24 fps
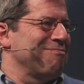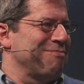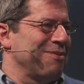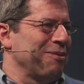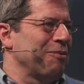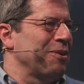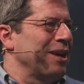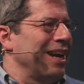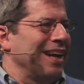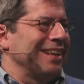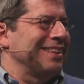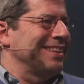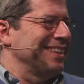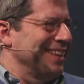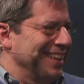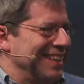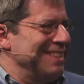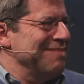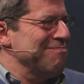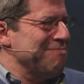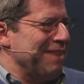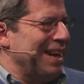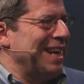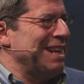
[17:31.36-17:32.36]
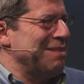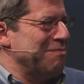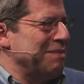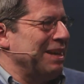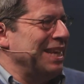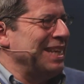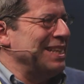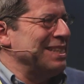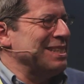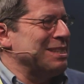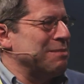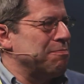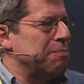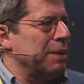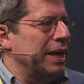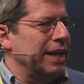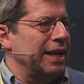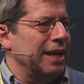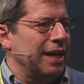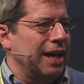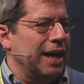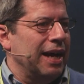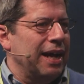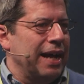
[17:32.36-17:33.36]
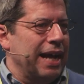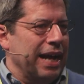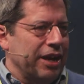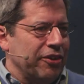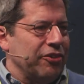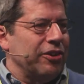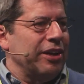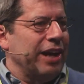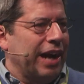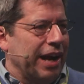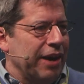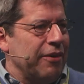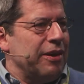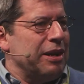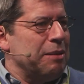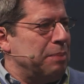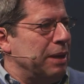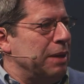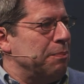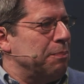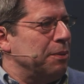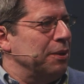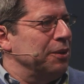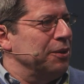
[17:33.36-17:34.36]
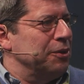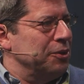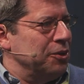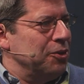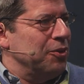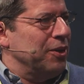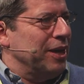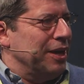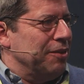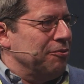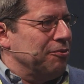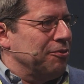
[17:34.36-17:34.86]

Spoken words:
we're not done by any means, but actually hiring people who have